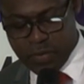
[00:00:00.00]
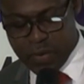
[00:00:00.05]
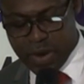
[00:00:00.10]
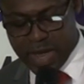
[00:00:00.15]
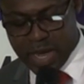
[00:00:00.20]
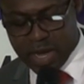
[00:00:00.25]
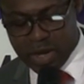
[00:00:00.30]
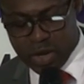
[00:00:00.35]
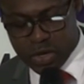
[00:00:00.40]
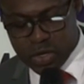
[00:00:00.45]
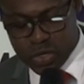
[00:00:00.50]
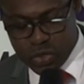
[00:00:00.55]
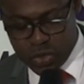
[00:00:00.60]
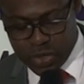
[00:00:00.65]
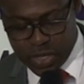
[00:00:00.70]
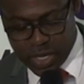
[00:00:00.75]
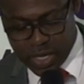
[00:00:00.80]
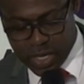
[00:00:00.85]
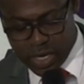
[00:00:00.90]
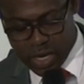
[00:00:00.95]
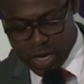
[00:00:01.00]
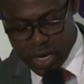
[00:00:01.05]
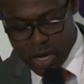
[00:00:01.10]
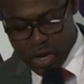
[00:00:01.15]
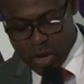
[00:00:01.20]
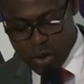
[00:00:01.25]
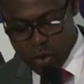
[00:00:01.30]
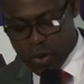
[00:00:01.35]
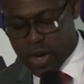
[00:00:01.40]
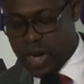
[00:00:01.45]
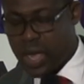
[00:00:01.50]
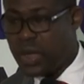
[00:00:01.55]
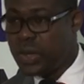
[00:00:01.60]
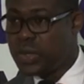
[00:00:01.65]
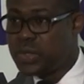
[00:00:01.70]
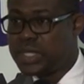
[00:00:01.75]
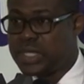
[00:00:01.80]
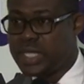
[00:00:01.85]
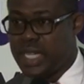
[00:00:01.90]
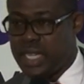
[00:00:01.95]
for a country without